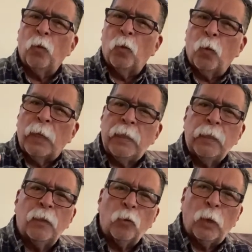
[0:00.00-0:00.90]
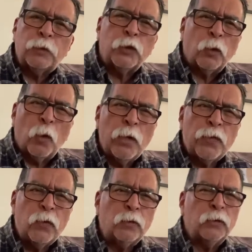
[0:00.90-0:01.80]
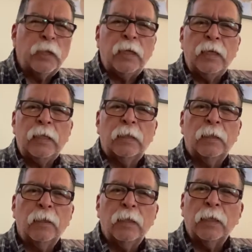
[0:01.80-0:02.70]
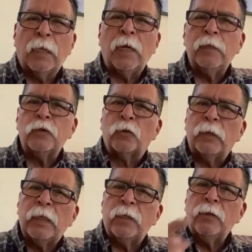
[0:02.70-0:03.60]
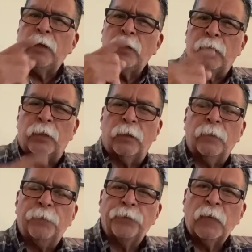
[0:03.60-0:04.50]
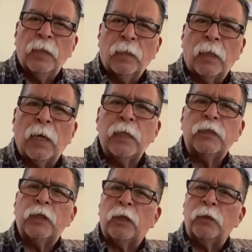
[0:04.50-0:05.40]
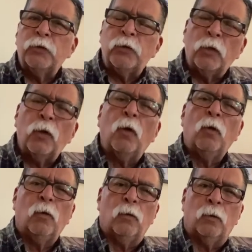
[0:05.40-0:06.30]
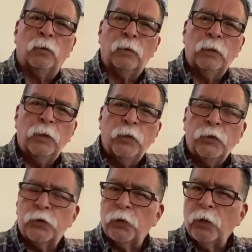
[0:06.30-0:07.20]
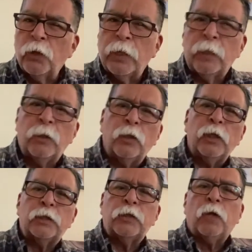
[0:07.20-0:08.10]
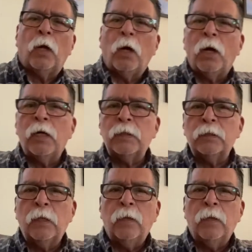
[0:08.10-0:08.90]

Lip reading: what you're going through today, God is greater. God is in control. Sure, it hurts in the heart.